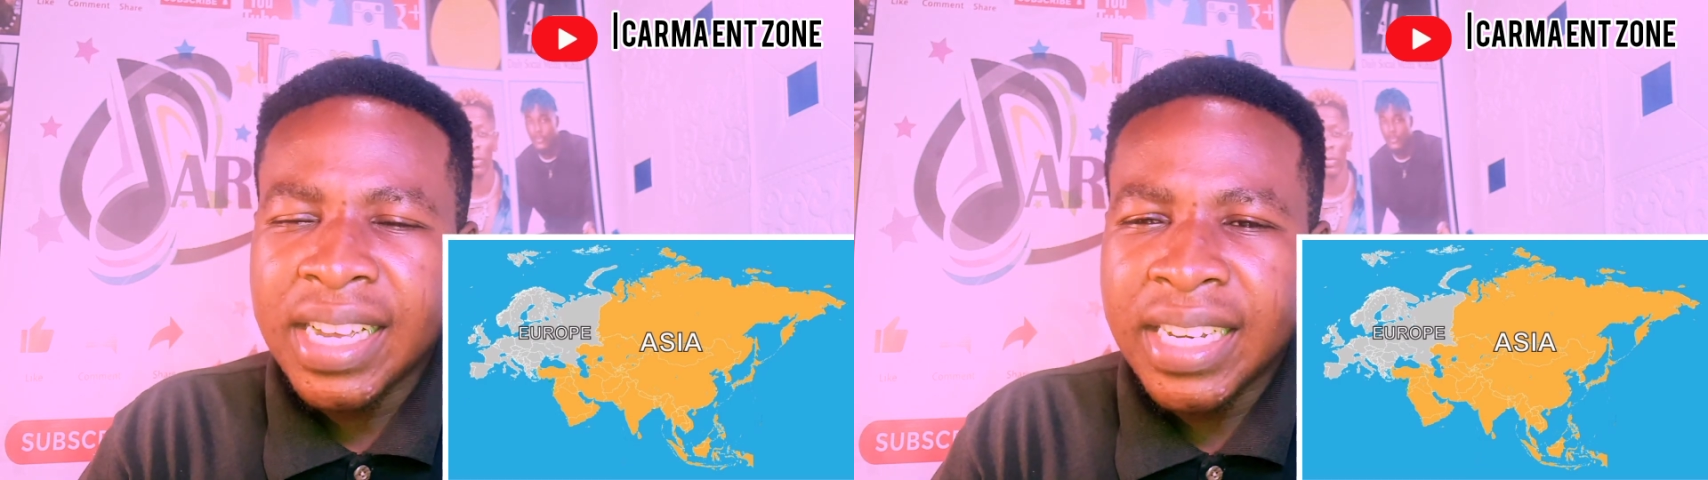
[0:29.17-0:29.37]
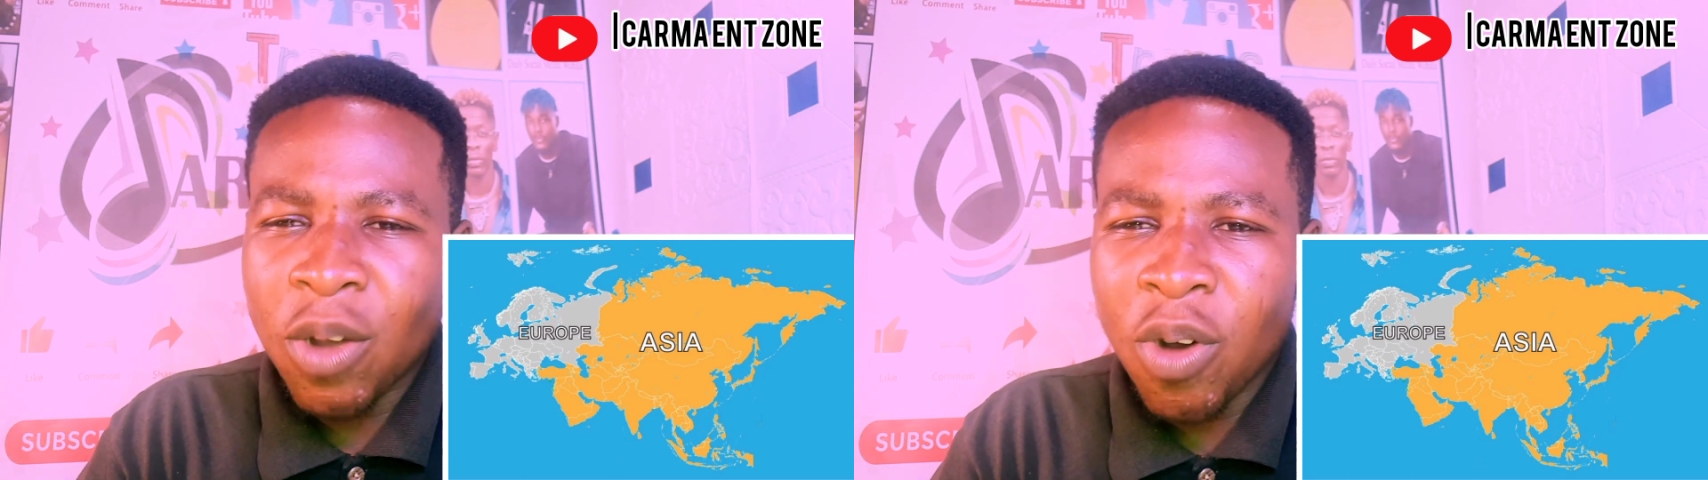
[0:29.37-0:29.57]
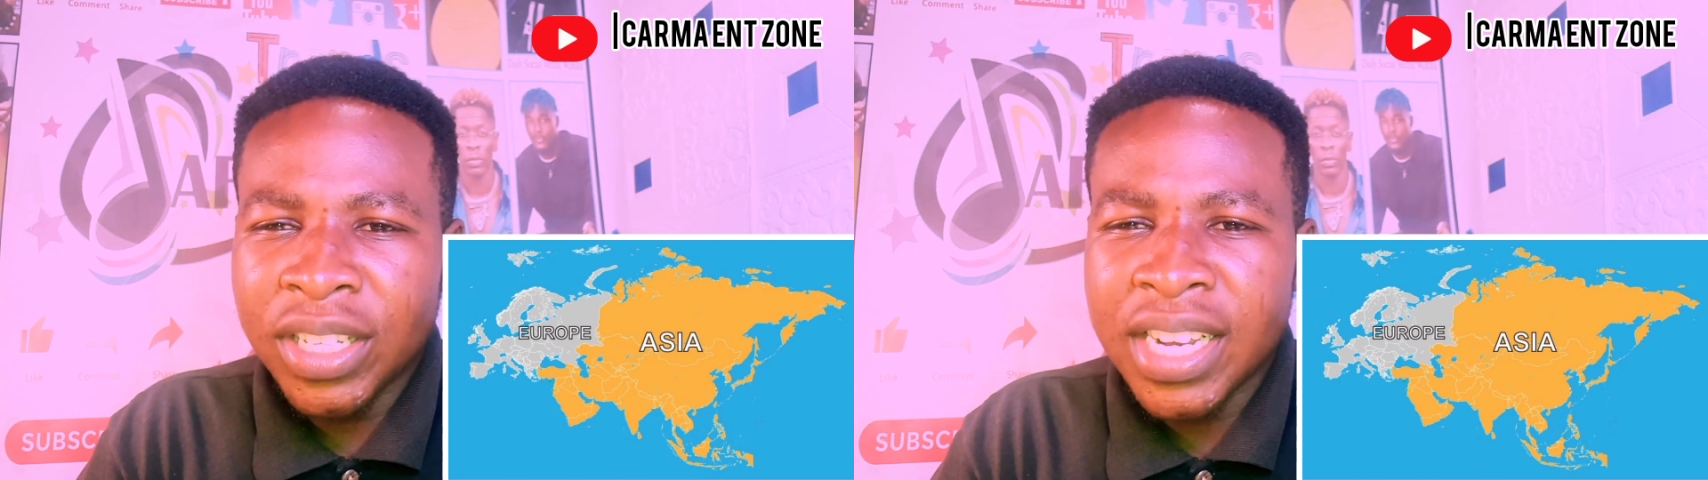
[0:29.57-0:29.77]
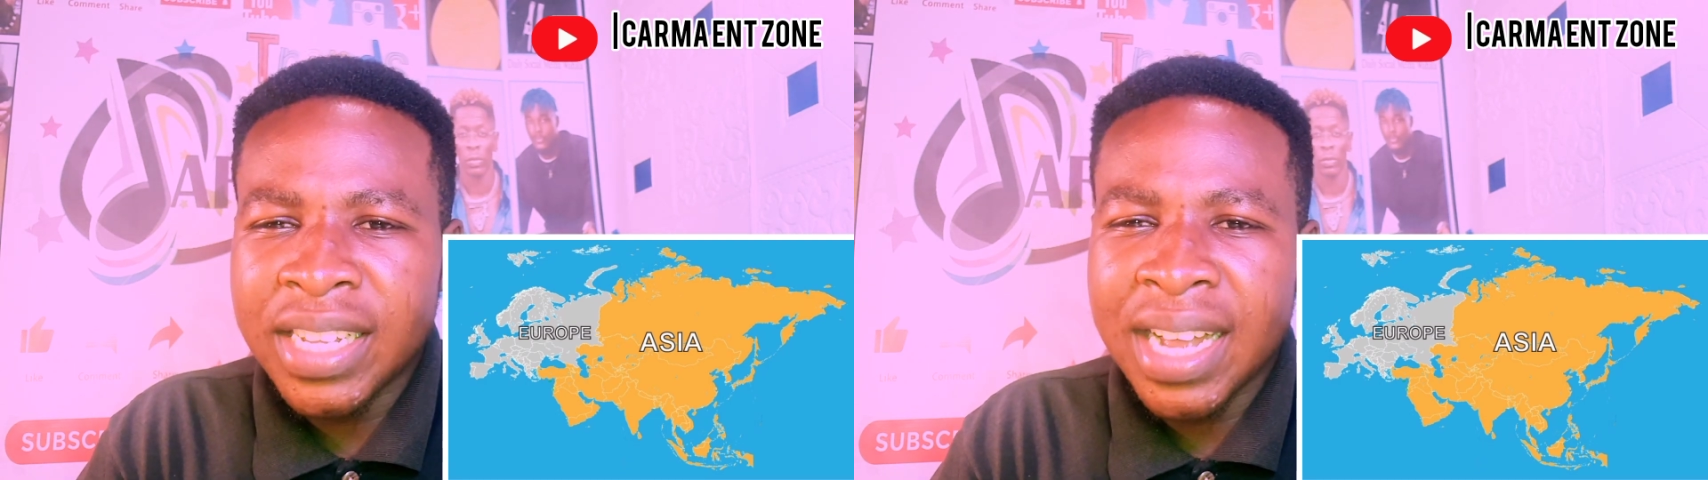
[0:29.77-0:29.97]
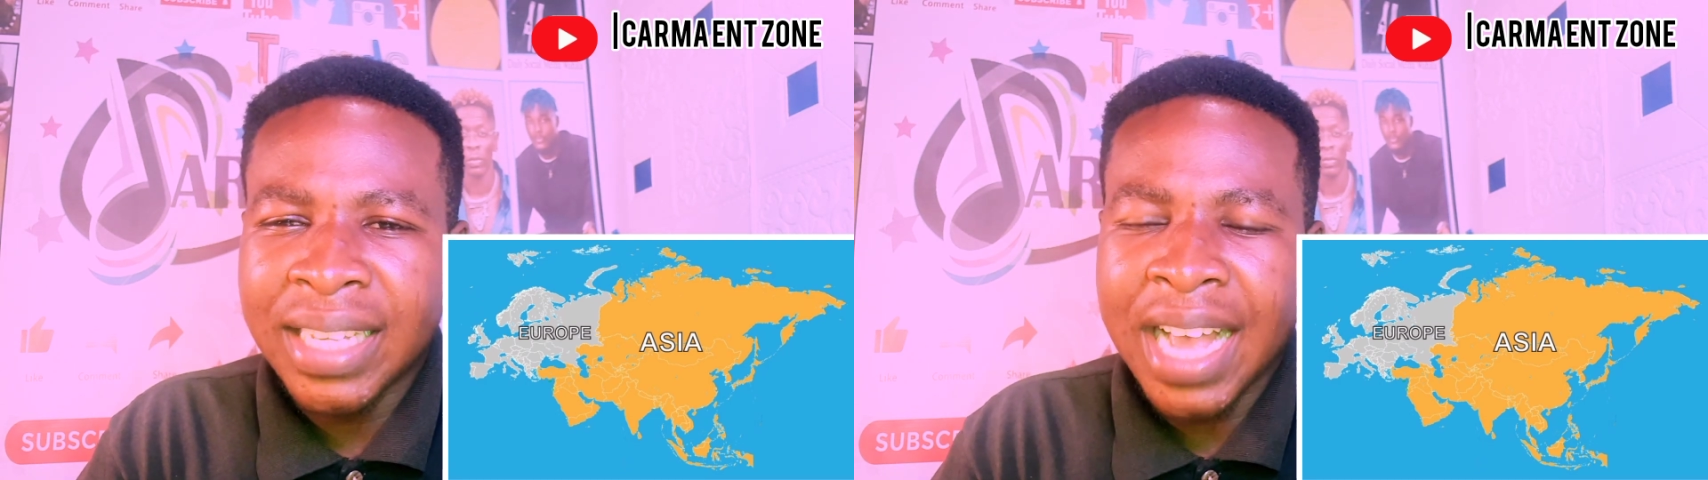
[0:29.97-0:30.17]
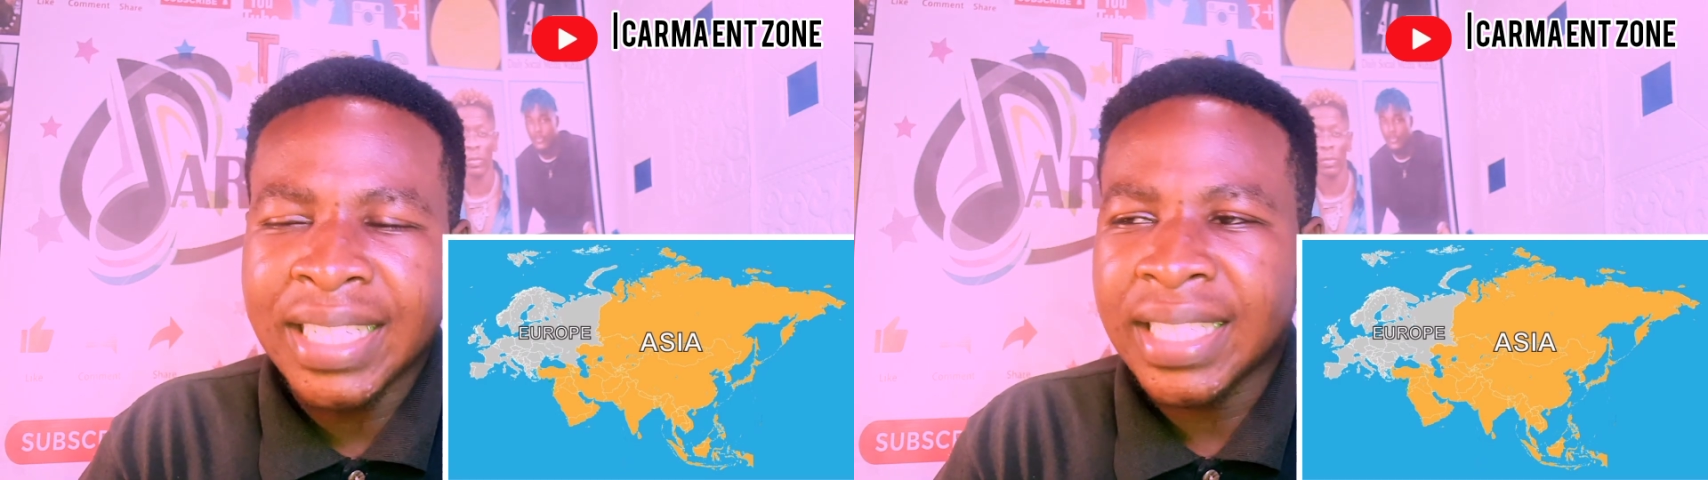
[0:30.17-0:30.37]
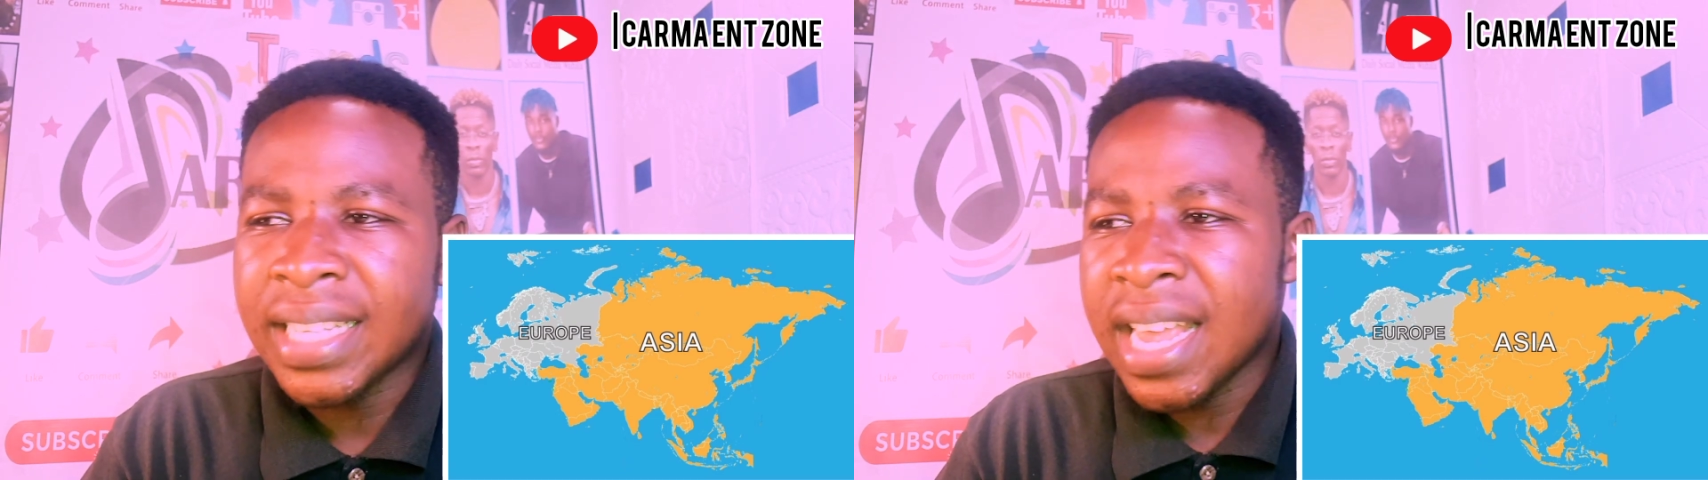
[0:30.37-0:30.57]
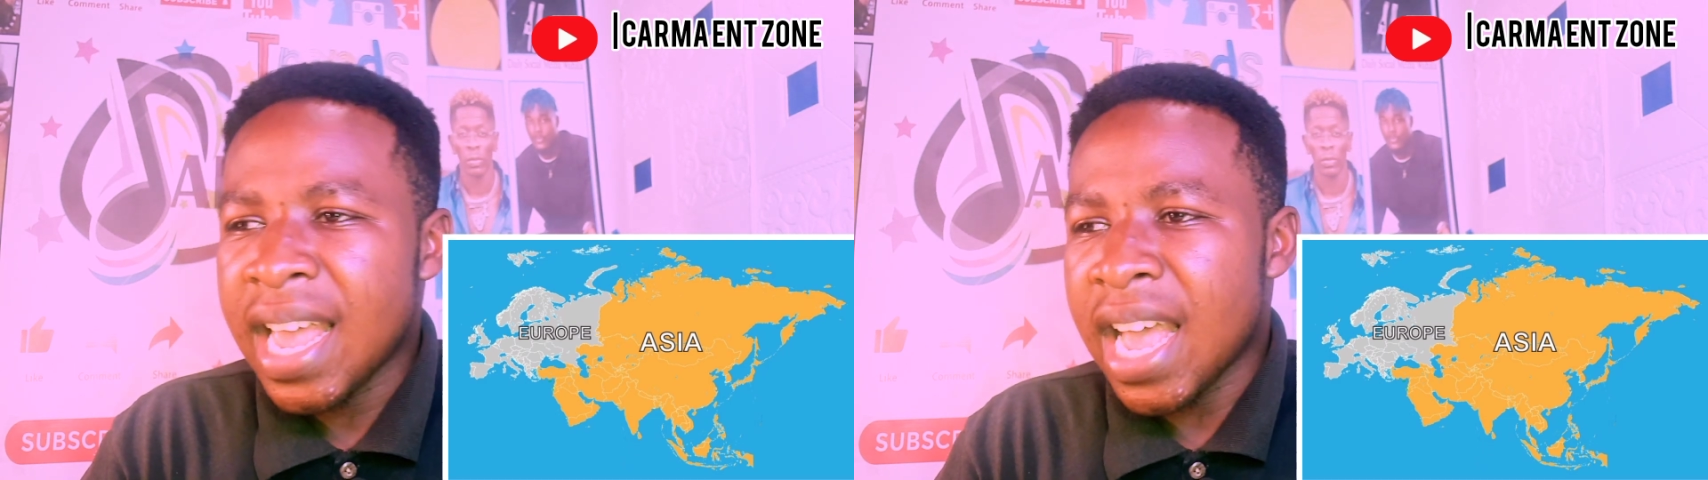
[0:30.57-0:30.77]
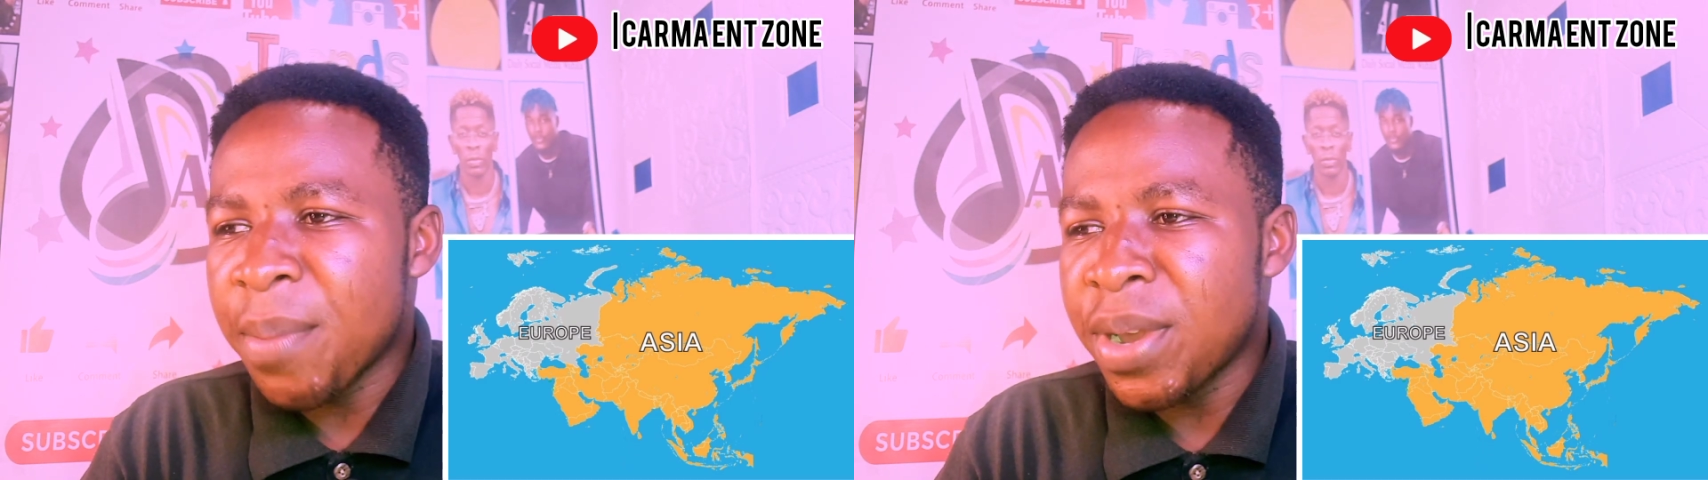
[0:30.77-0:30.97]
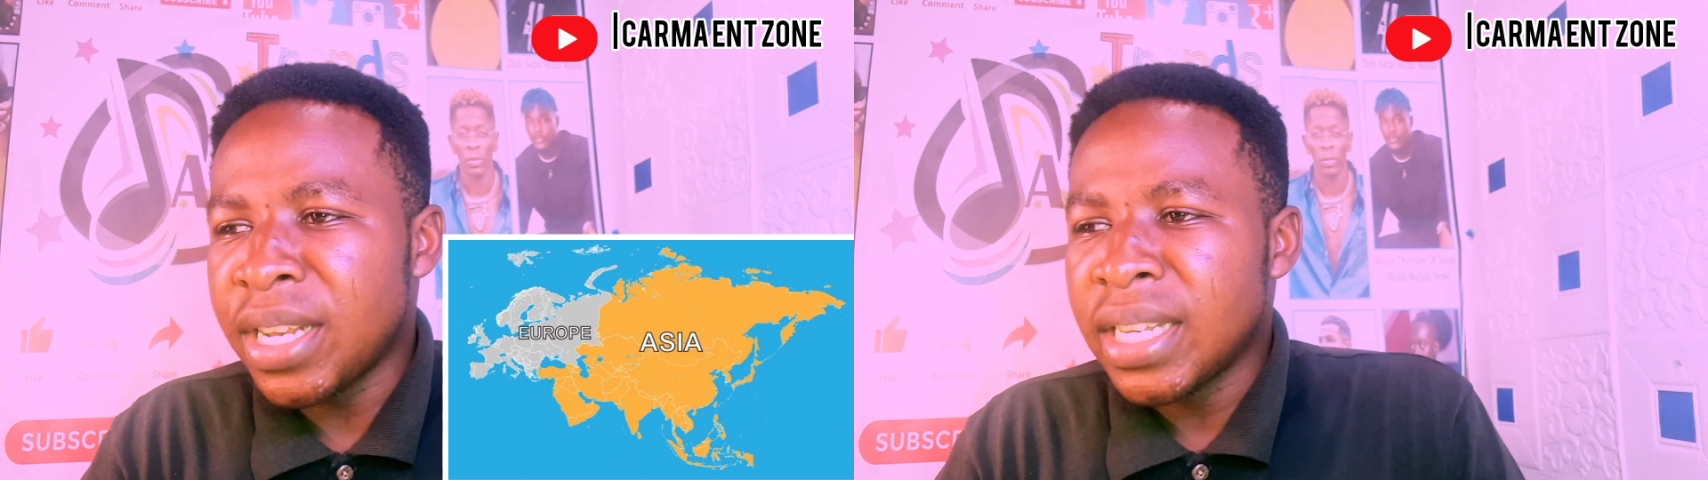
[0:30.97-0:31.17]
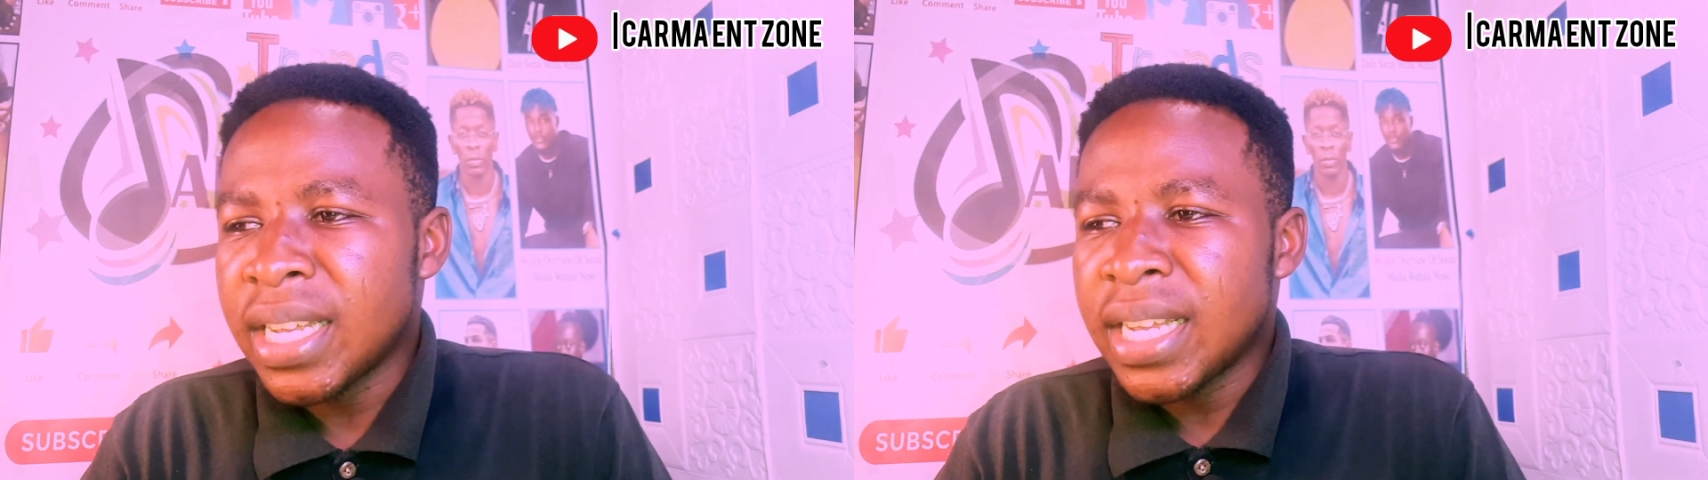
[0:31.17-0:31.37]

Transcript: the continent that has, I mean,